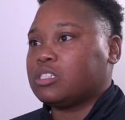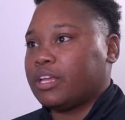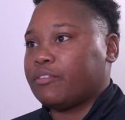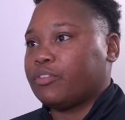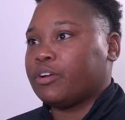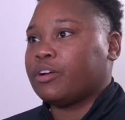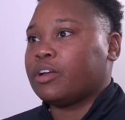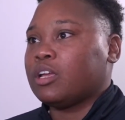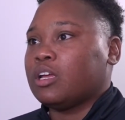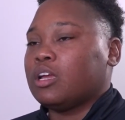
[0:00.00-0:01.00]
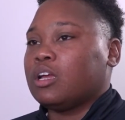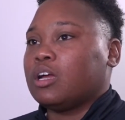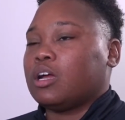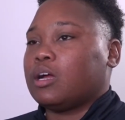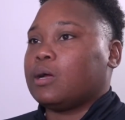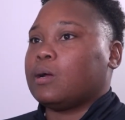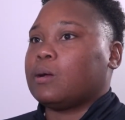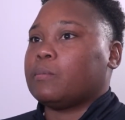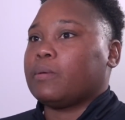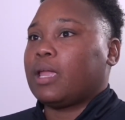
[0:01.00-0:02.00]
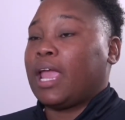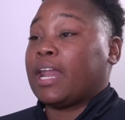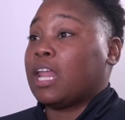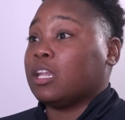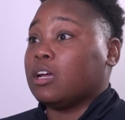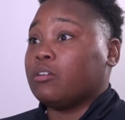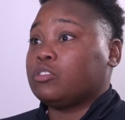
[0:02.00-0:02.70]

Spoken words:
Stanford, and I love